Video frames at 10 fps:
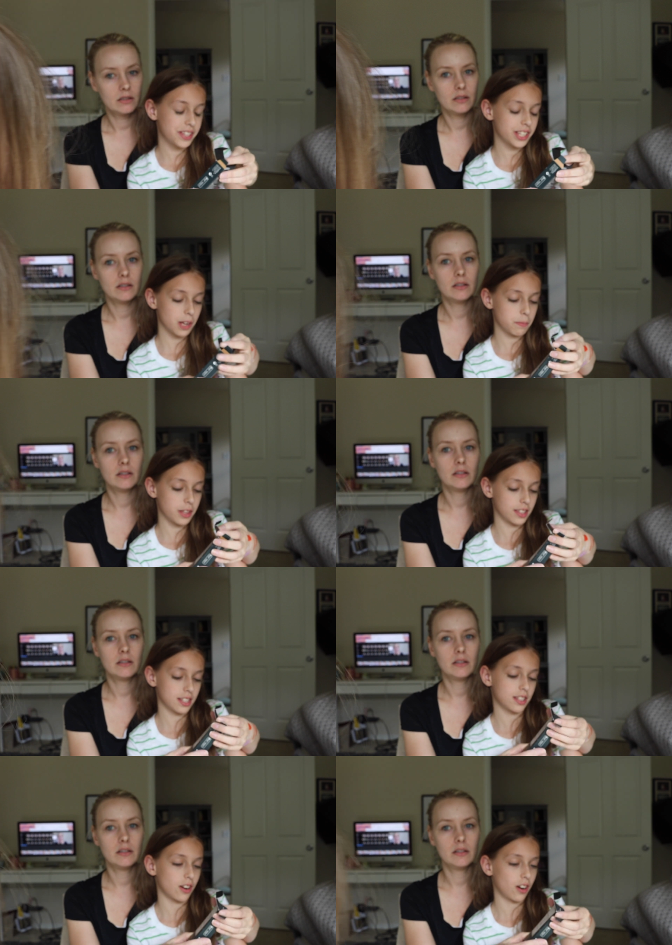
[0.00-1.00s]
Speaker 1: was something
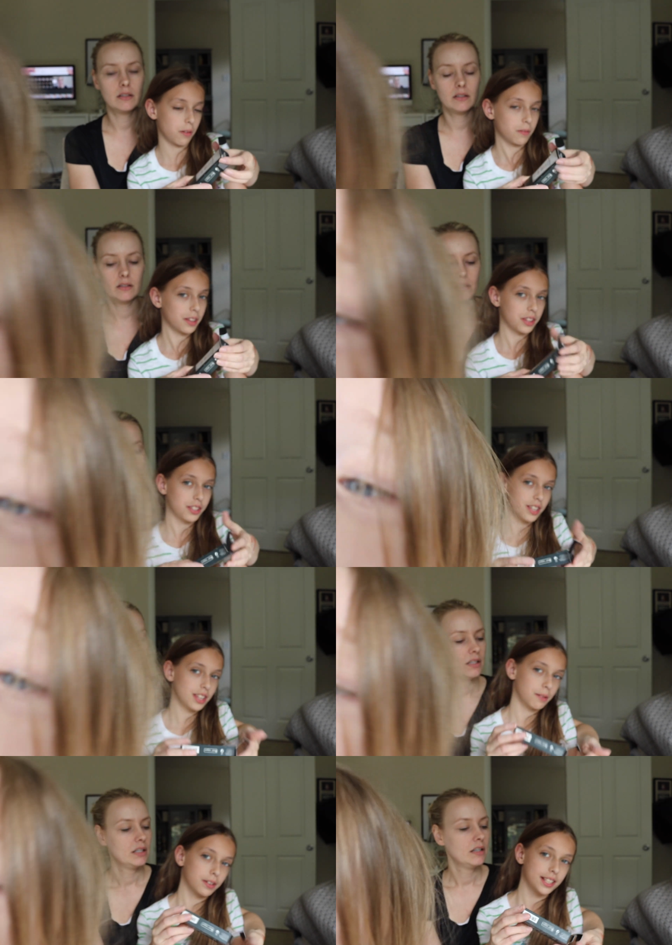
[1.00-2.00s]
that started with a
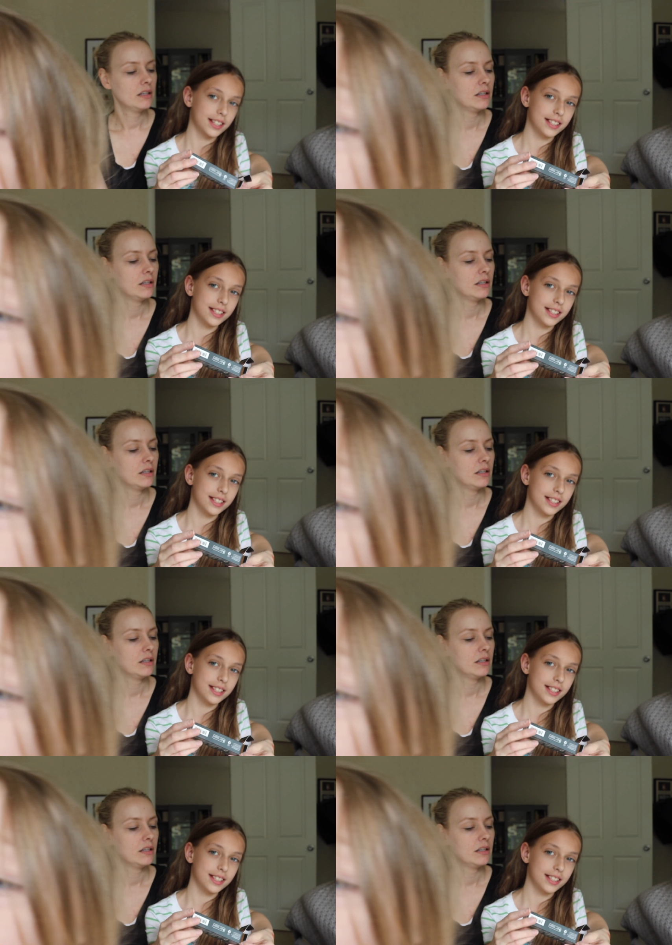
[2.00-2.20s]
C that wasn't